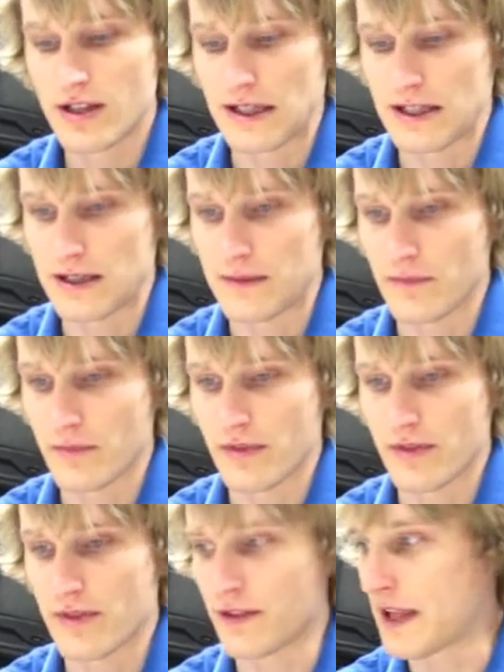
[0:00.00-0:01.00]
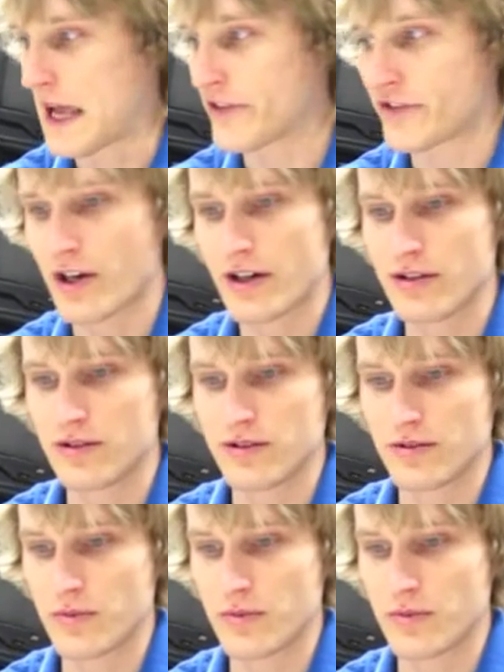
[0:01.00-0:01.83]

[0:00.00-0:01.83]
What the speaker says: The last article